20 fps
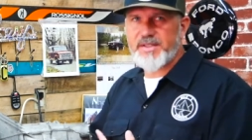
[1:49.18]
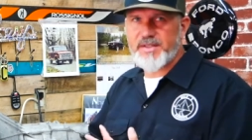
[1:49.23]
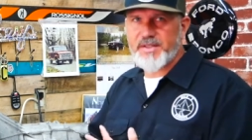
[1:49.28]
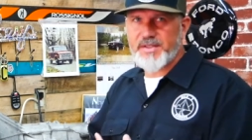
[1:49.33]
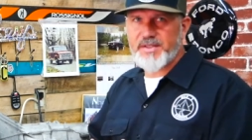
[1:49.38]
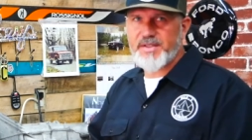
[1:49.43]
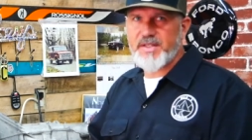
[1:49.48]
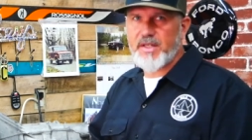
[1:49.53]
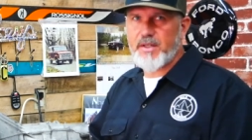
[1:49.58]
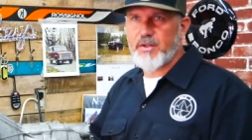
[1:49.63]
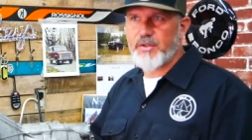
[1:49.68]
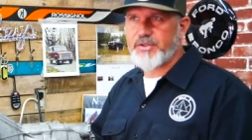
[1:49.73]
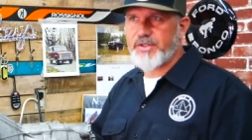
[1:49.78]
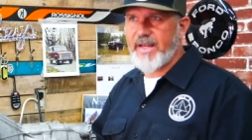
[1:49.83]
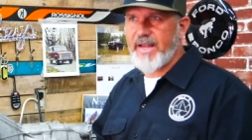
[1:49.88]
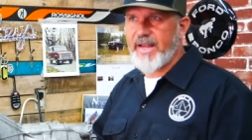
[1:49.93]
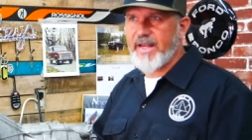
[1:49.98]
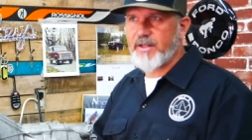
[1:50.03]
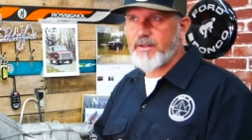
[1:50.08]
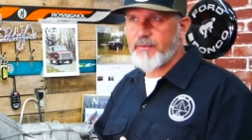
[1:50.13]
the steels
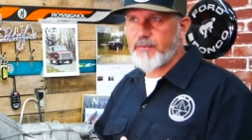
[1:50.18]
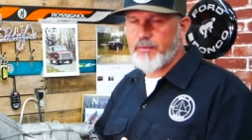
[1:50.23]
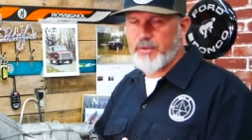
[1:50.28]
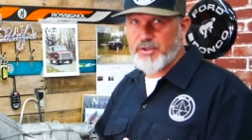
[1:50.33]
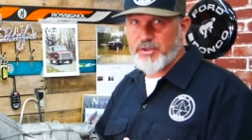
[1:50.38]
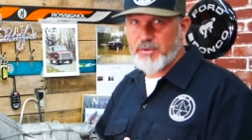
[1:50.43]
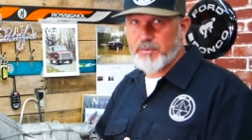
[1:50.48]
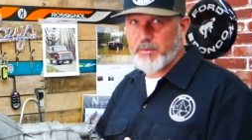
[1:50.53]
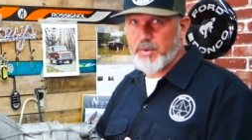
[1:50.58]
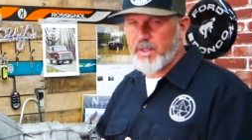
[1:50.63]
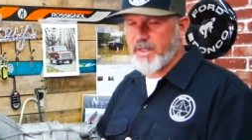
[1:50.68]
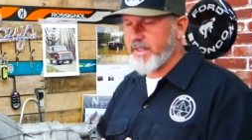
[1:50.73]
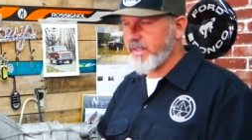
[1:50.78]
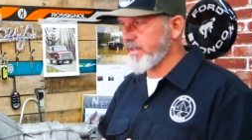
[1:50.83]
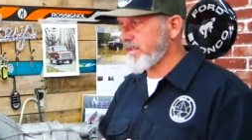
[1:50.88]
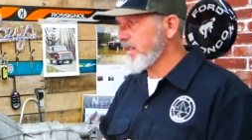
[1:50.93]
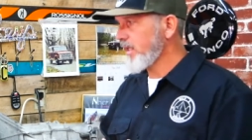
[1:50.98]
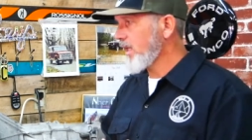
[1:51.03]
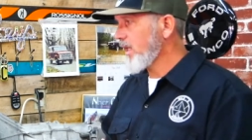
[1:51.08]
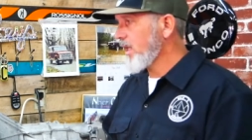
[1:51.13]
and the friction
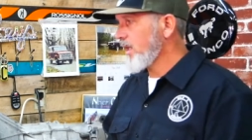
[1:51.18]
plates